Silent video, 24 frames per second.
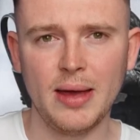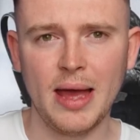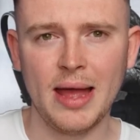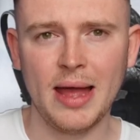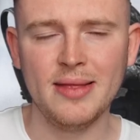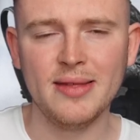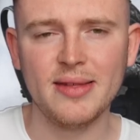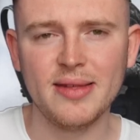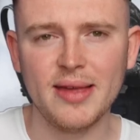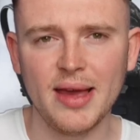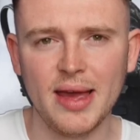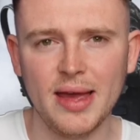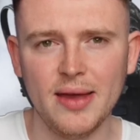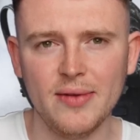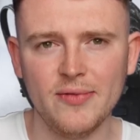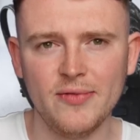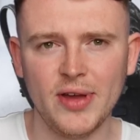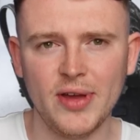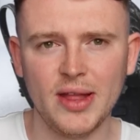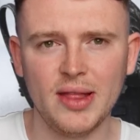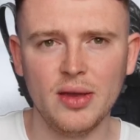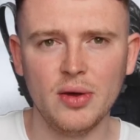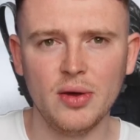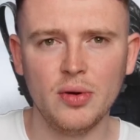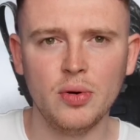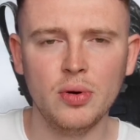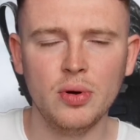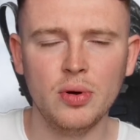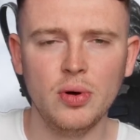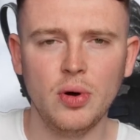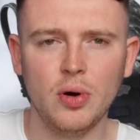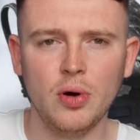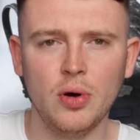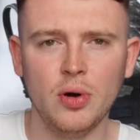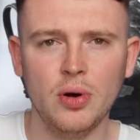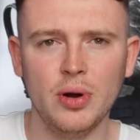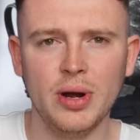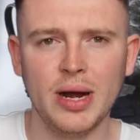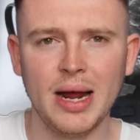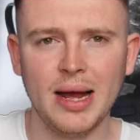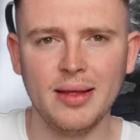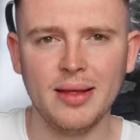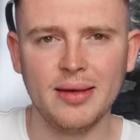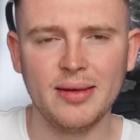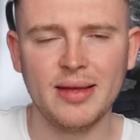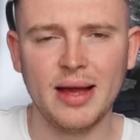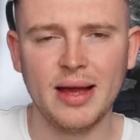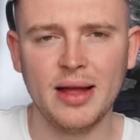Insight video on
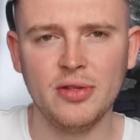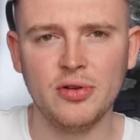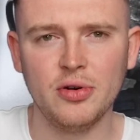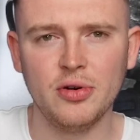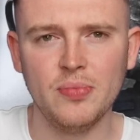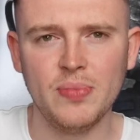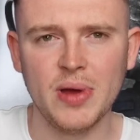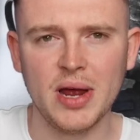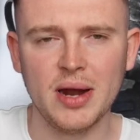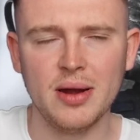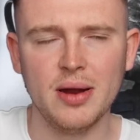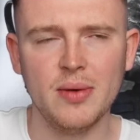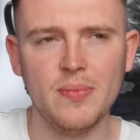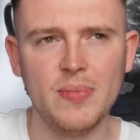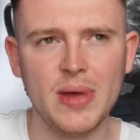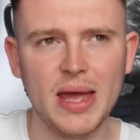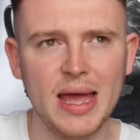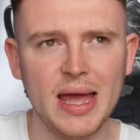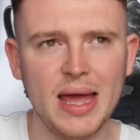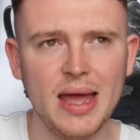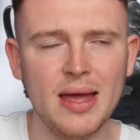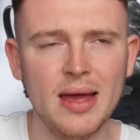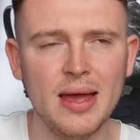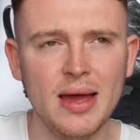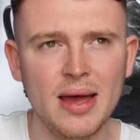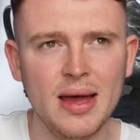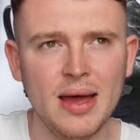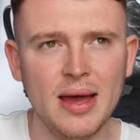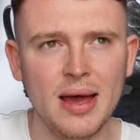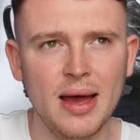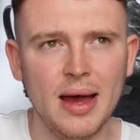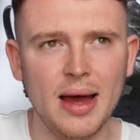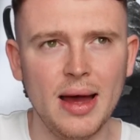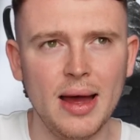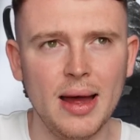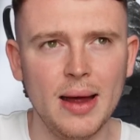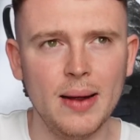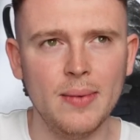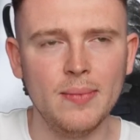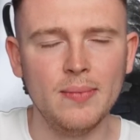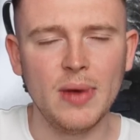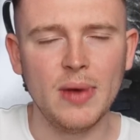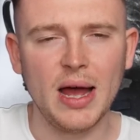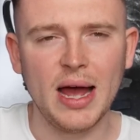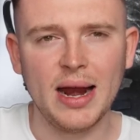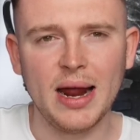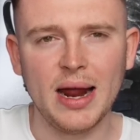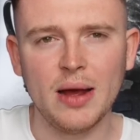Alexandro Bernabeu.
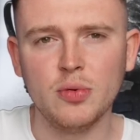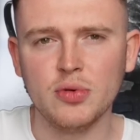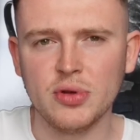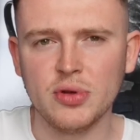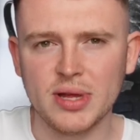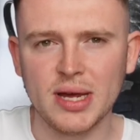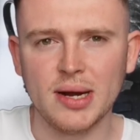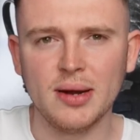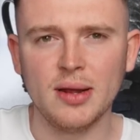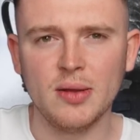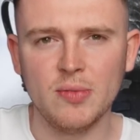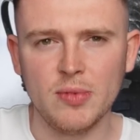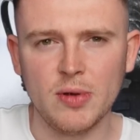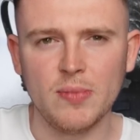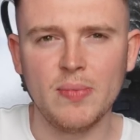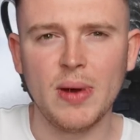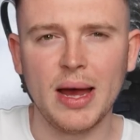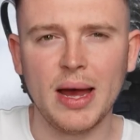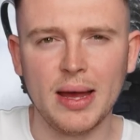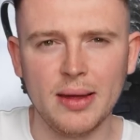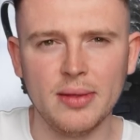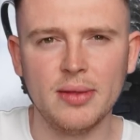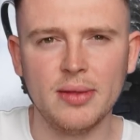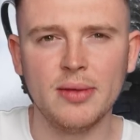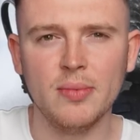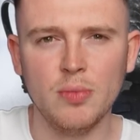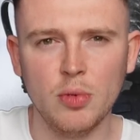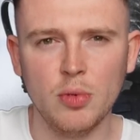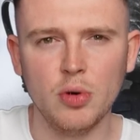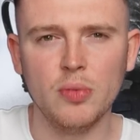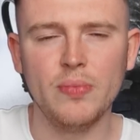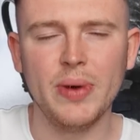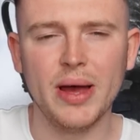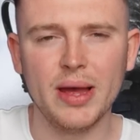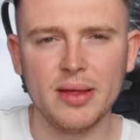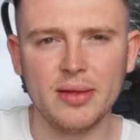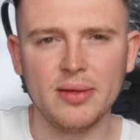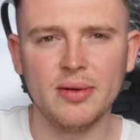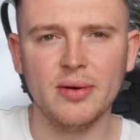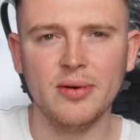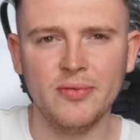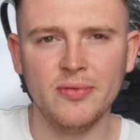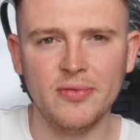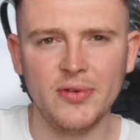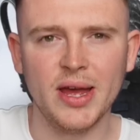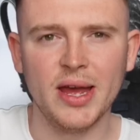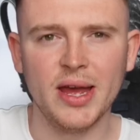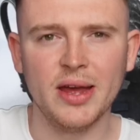and I will certainly be buying some more bits
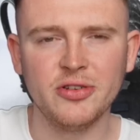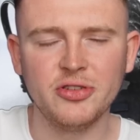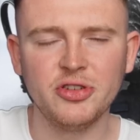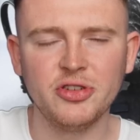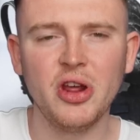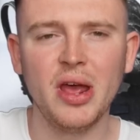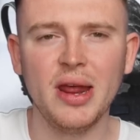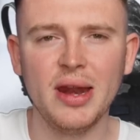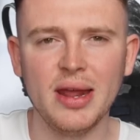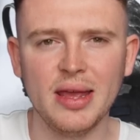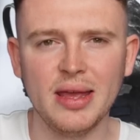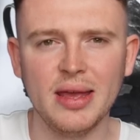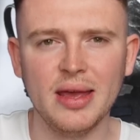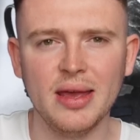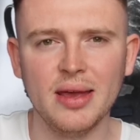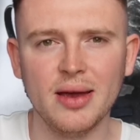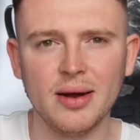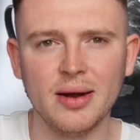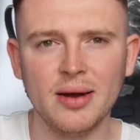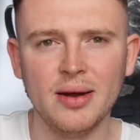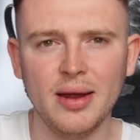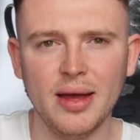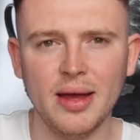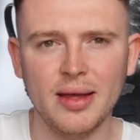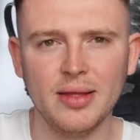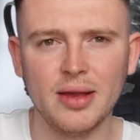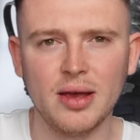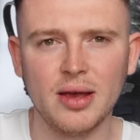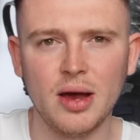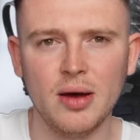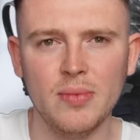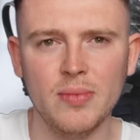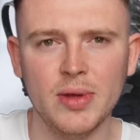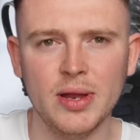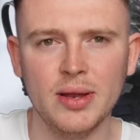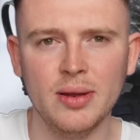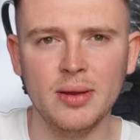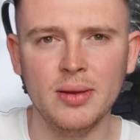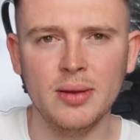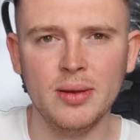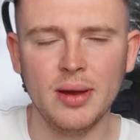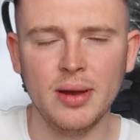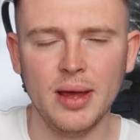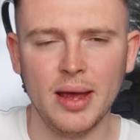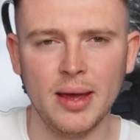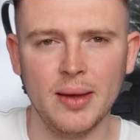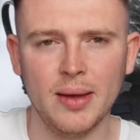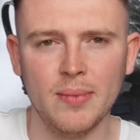of training gear in the coming
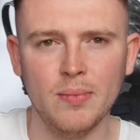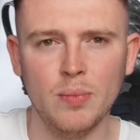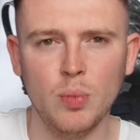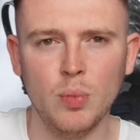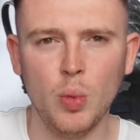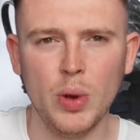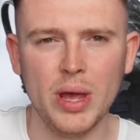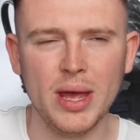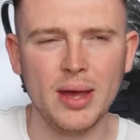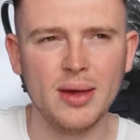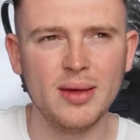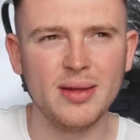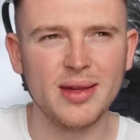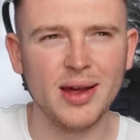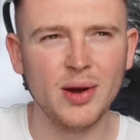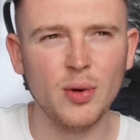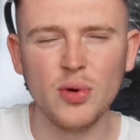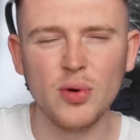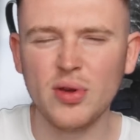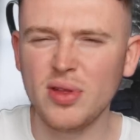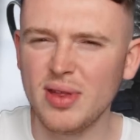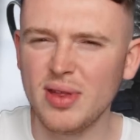weeks. I know